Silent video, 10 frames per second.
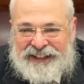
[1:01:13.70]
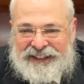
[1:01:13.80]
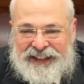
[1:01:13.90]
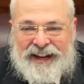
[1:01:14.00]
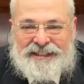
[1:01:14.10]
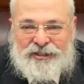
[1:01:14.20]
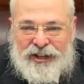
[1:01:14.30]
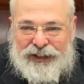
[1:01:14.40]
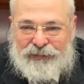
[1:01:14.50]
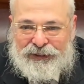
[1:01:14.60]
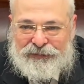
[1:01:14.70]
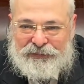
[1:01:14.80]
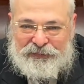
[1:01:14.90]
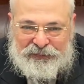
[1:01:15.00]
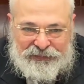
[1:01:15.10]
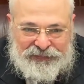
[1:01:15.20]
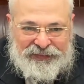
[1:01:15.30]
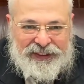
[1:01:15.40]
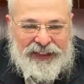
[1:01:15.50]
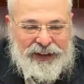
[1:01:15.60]
Ladies and gentlemen,
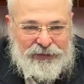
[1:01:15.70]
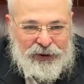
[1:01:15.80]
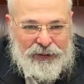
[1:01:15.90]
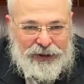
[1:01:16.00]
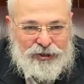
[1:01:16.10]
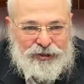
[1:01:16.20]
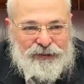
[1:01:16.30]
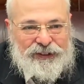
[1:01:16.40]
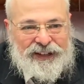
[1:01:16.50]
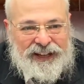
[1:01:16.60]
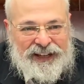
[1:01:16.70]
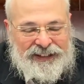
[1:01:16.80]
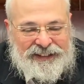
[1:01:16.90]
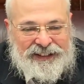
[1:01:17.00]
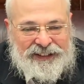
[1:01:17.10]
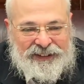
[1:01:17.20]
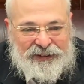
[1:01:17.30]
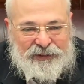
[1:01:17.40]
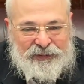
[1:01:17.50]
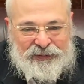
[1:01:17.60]
thank you very much, and
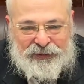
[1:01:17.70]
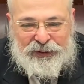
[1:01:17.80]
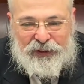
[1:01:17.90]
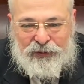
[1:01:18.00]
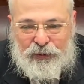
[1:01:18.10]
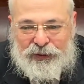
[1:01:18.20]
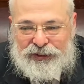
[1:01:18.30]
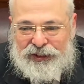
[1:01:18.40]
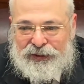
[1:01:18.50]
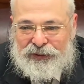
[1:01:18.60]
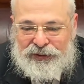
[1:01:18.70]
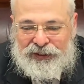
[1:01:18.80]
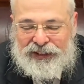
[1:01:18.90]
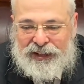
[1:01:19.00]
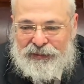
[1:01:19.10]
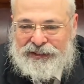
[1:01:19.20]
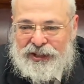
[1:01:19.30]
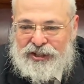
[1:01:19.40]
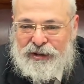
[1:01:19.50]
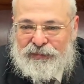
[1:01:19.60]
we're looking forward to see you, Emir
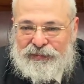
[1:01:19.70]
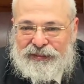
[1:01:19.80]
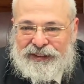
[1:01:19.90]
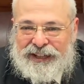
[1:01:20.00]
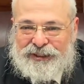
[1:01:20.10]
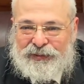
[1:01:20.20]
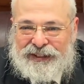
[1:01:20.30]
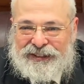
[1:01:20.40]
Hashem, next week.